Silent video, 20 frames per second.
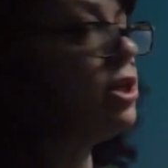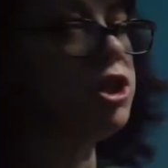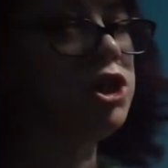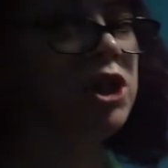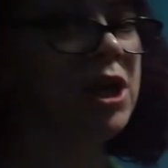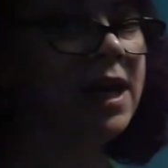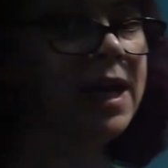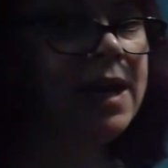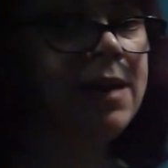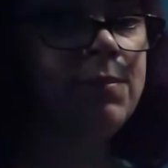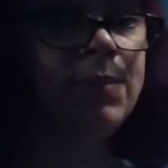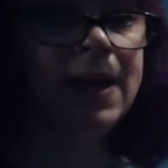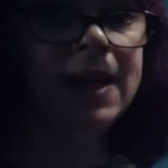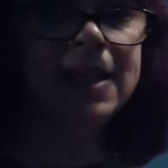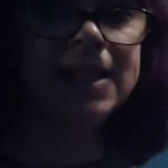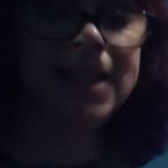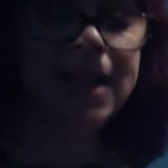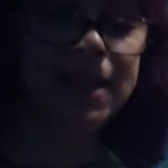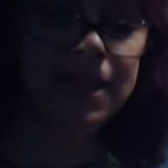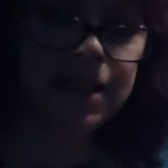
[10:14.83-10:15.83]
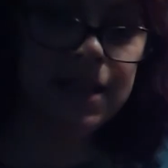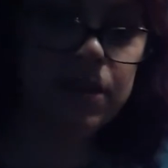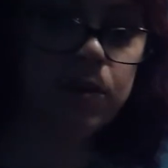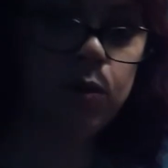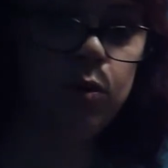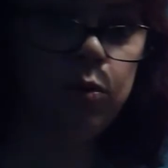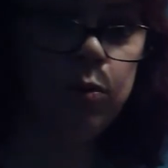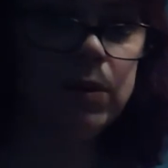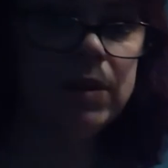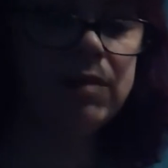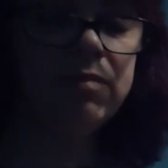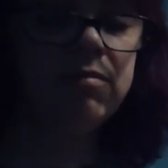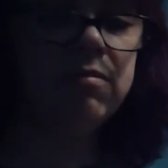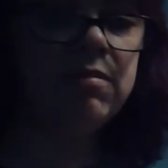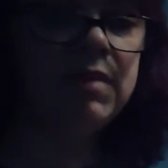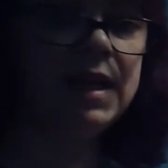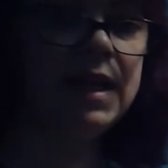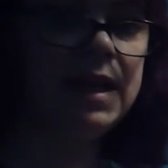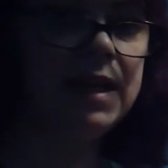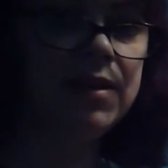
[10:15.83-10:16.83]
check it makes sense. It's always a
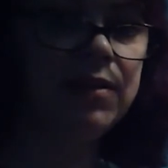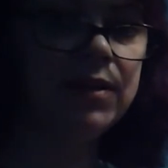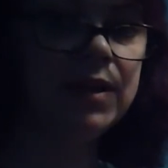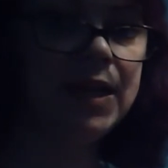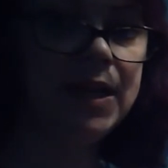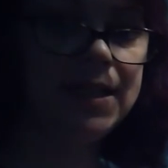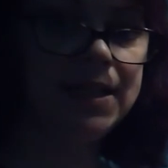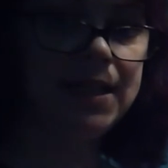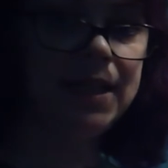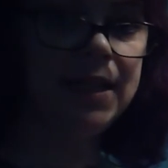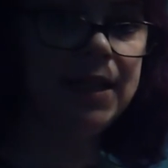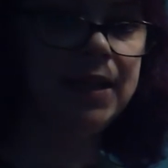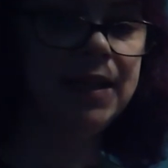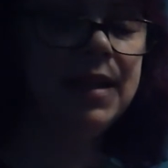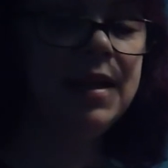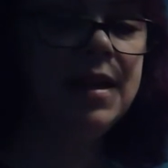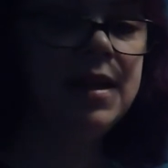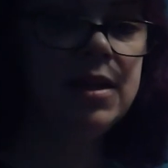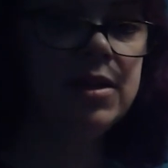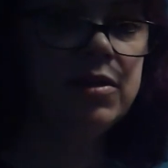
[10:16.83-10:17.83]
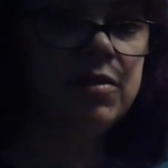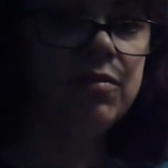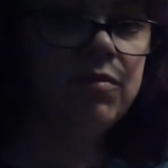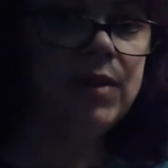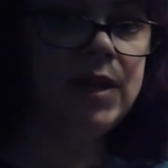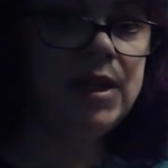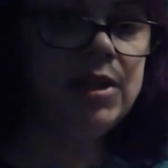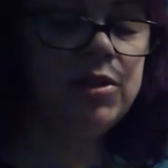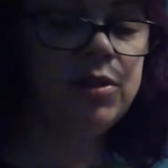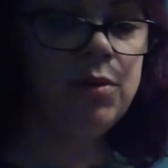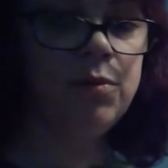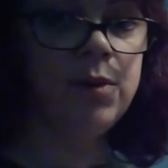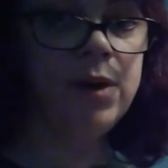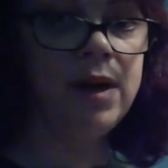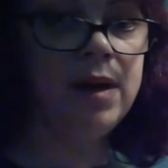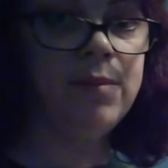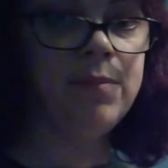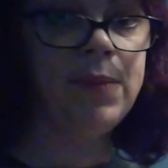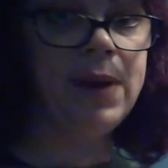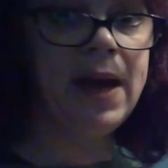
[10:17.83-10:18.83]
really good idea to read your
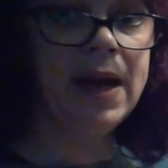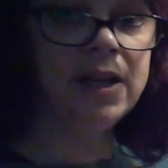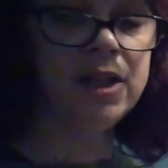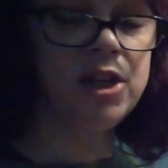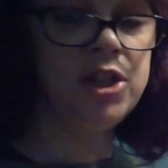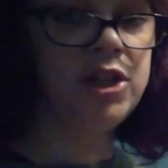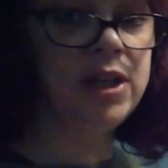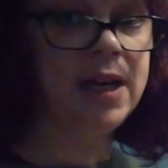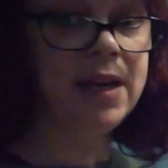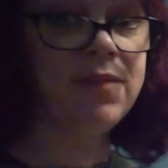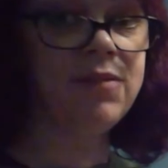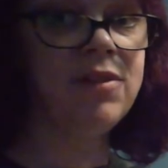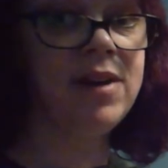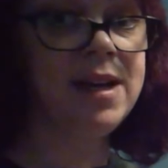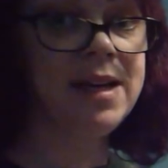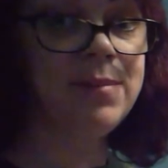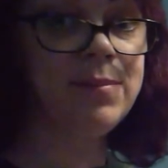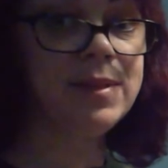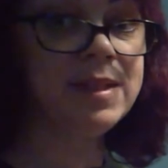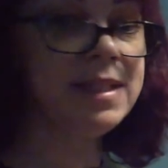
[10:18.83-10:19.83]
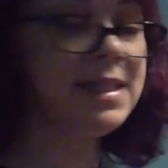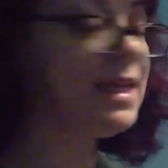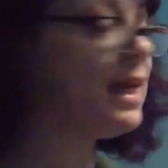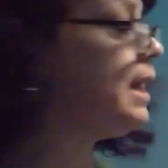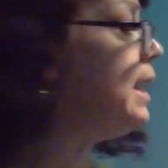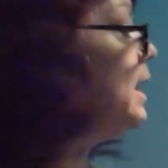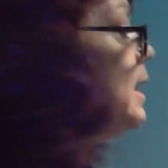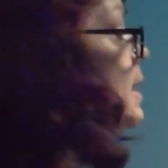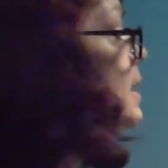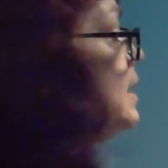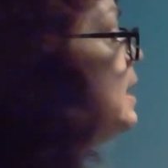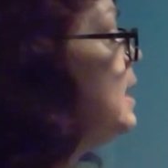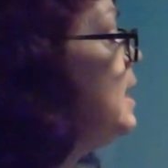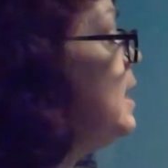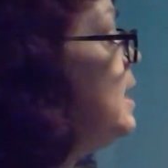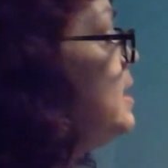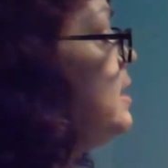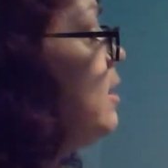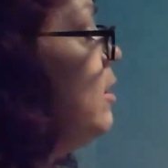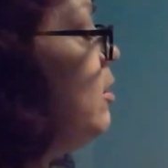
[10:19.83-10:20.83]
work back to check for any mistakes.
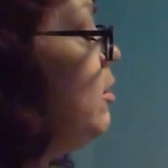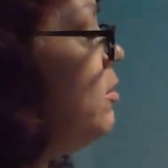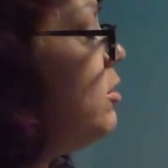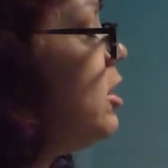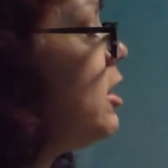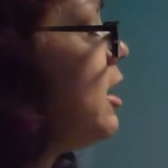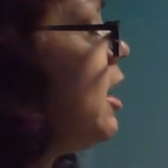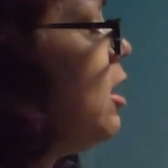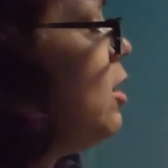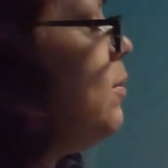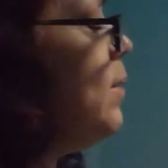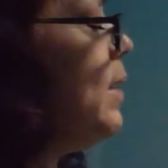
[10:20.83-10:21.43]
So long ago,